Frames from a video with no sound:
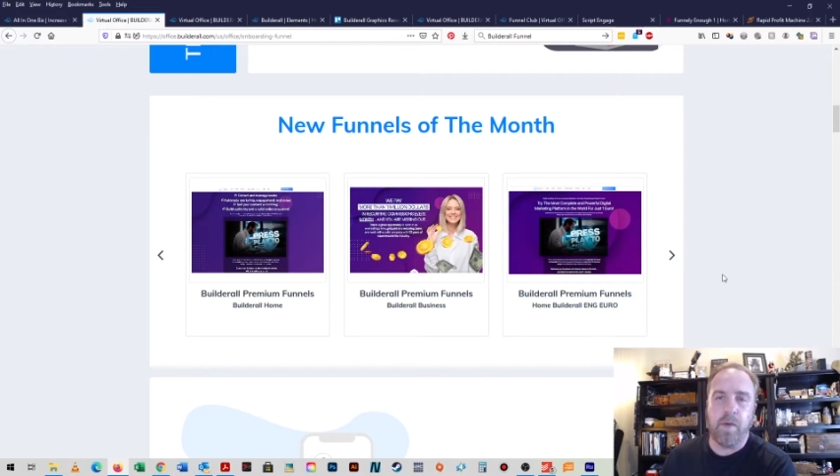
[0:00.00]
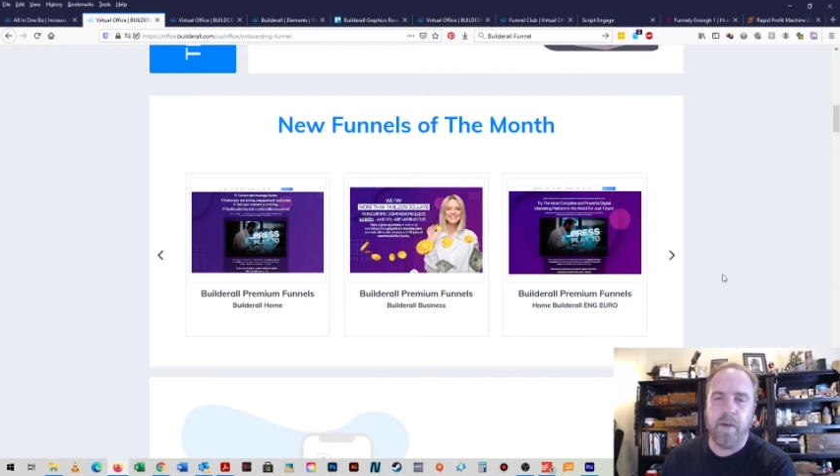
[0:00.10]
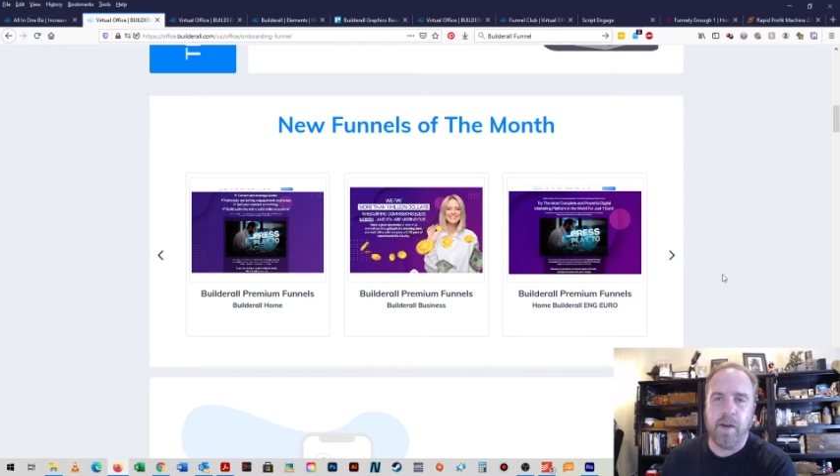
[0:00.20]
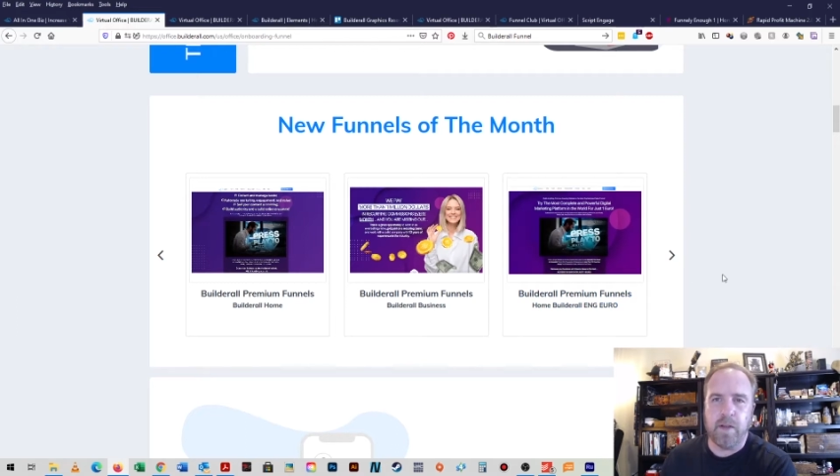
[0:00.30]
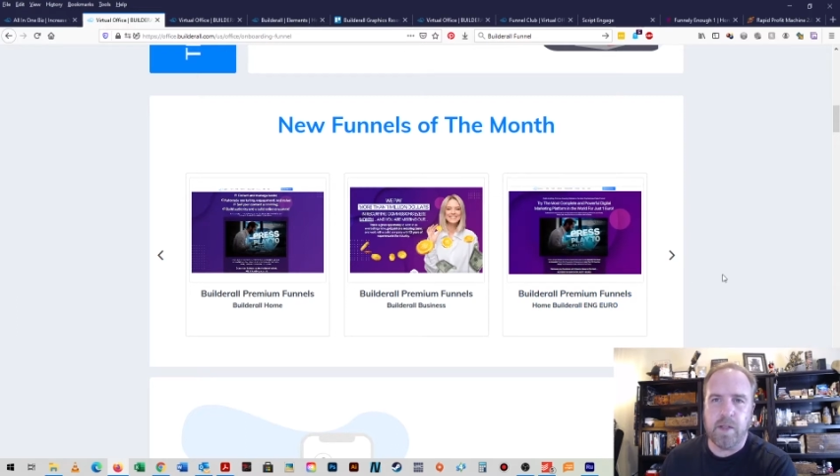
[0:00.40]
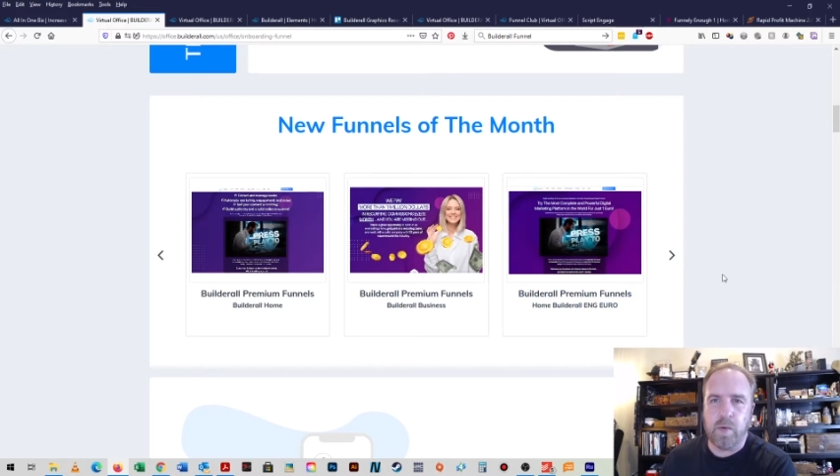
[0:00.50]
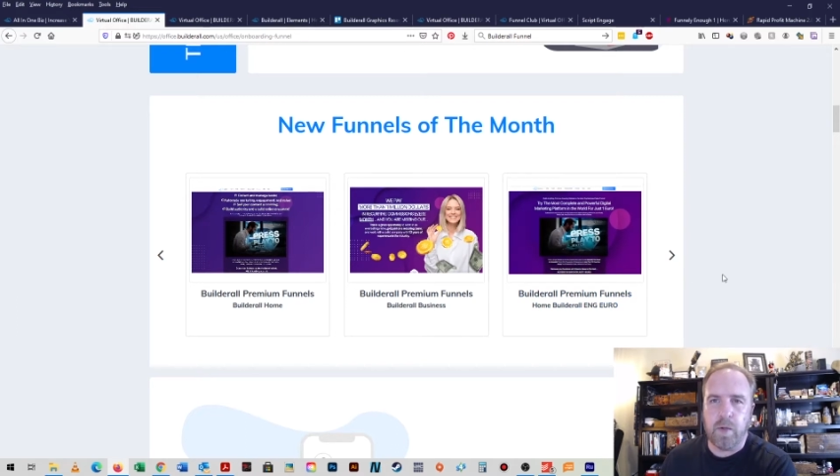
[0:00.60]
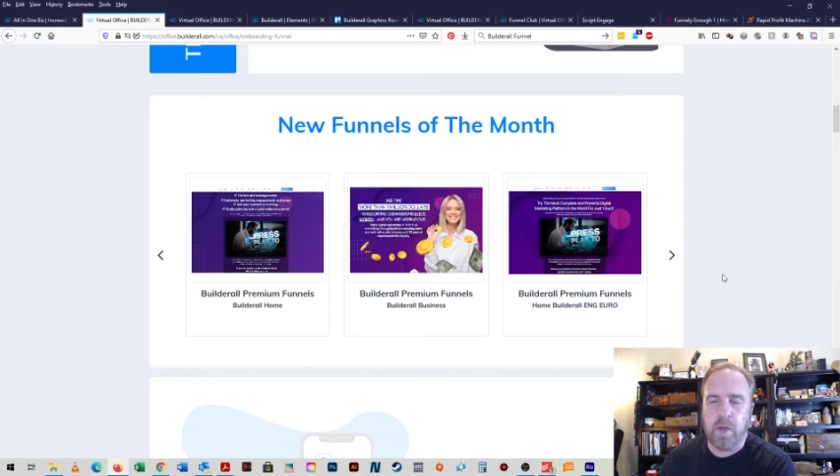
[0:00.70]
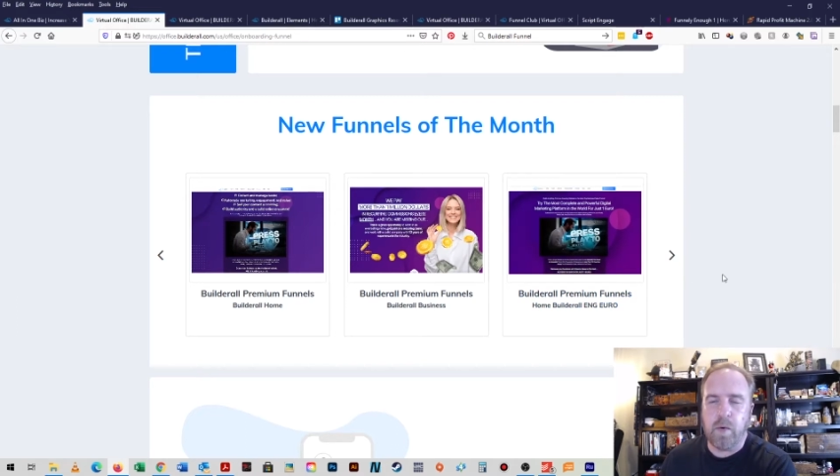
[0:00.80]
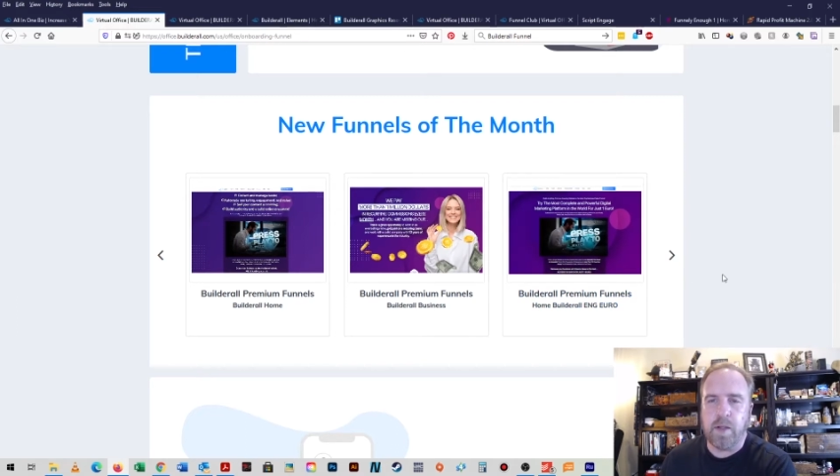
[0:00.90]
funnel is
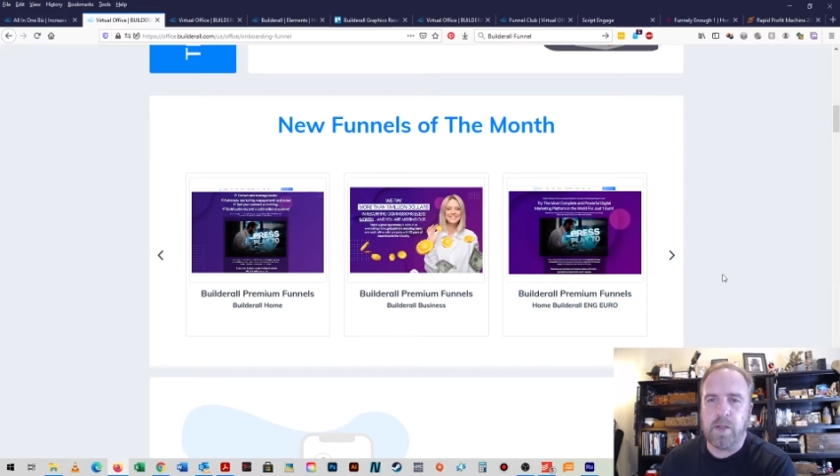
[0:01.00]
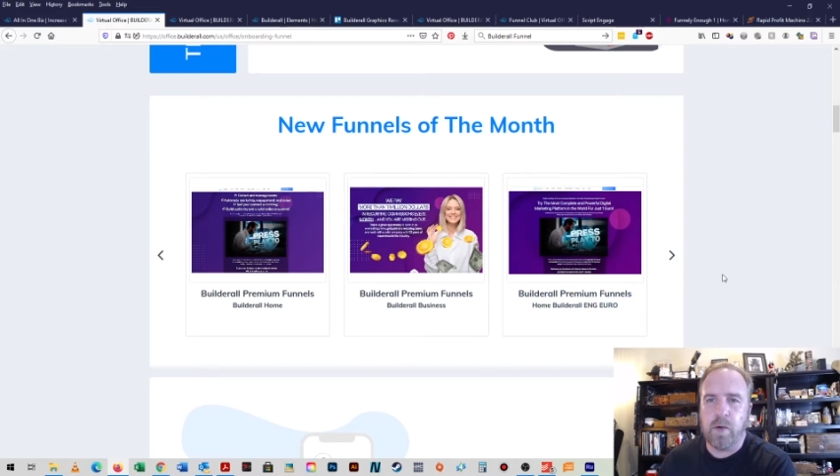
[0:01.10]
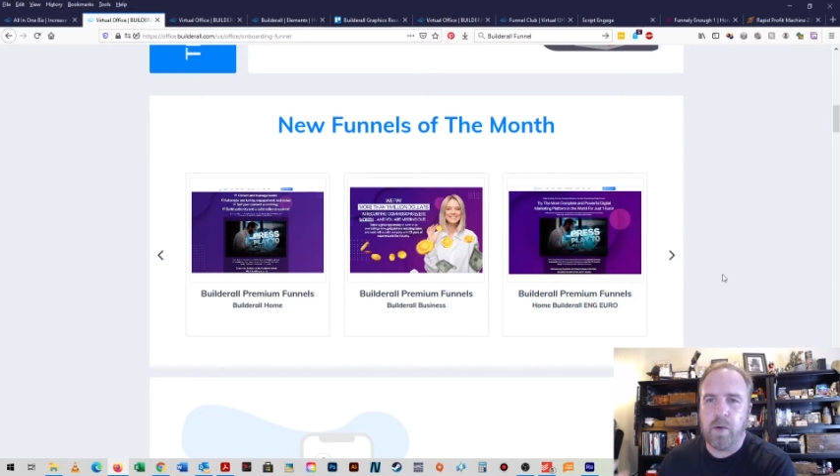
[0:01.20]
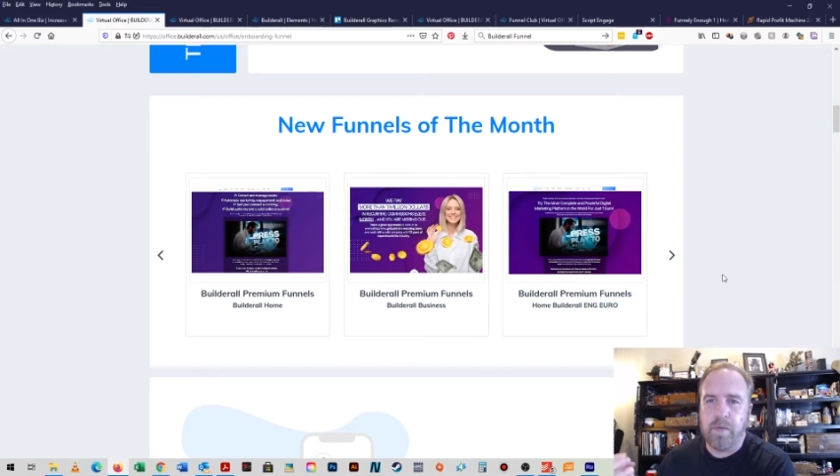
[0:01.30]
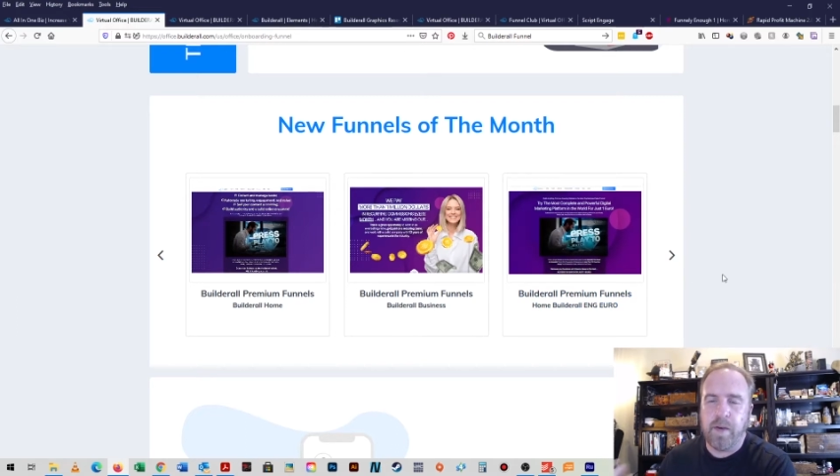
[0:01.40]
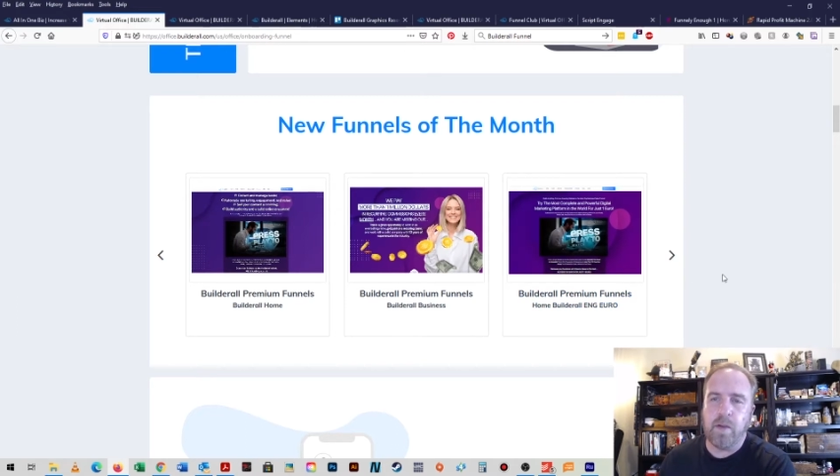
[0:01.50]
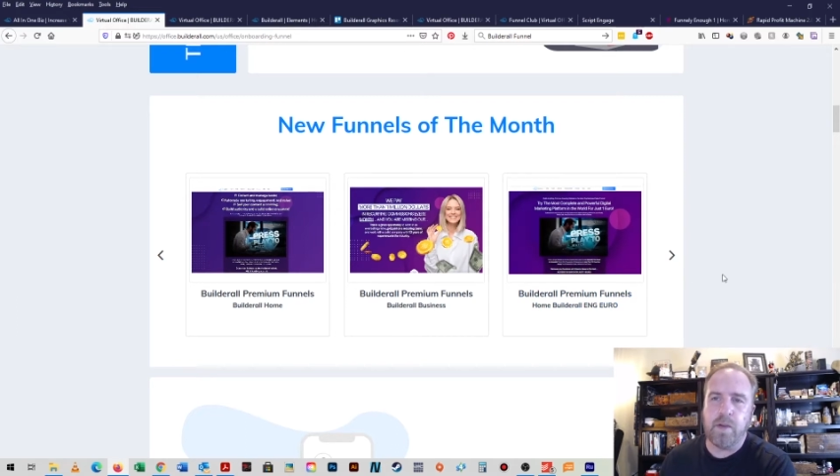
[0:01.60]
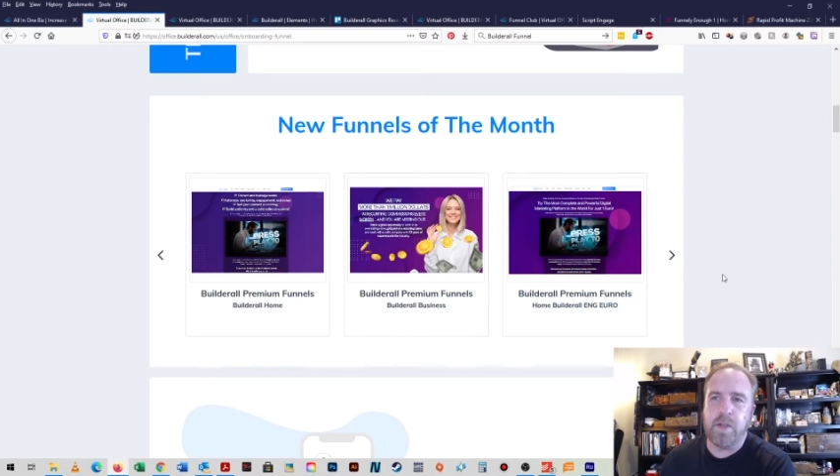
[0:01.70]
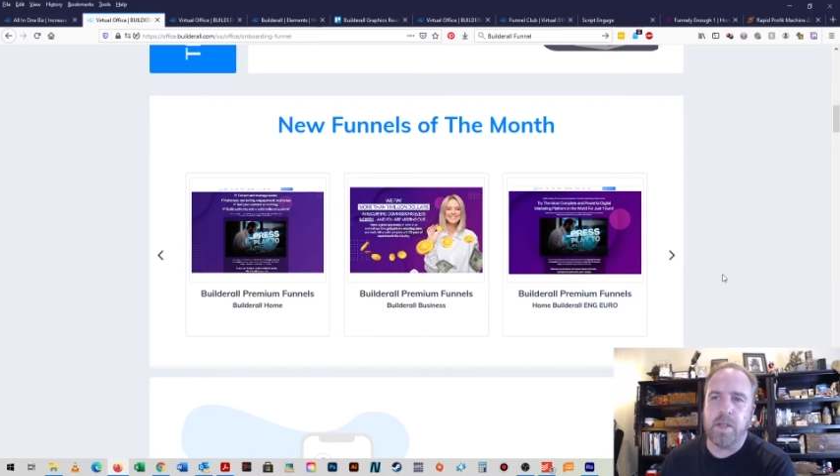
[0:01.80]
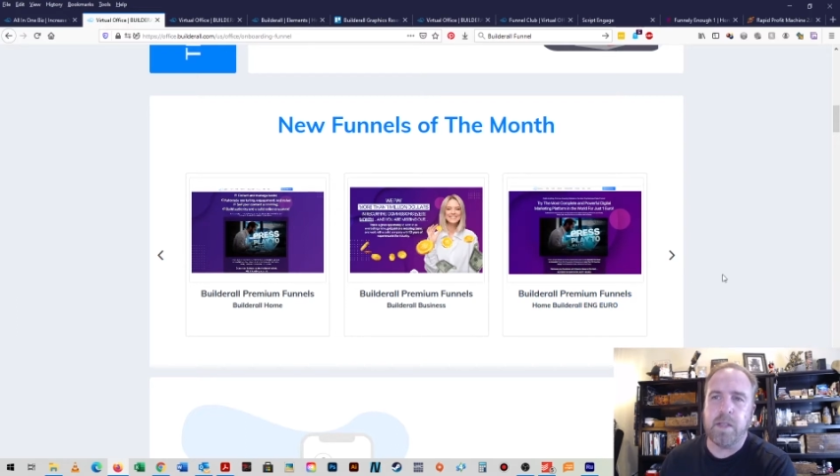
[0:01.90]
really quick. So a funnel
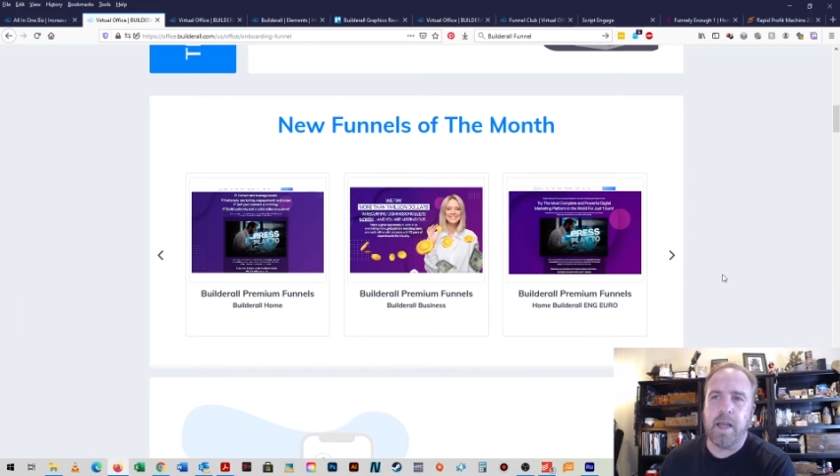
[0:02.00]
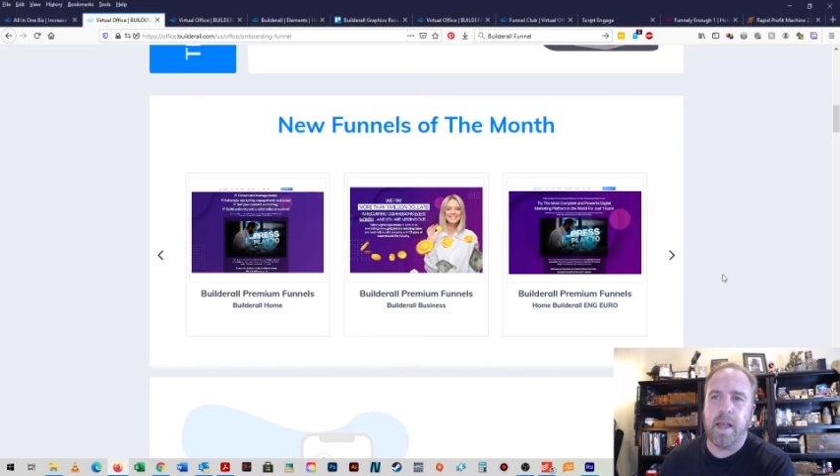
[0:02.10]
is just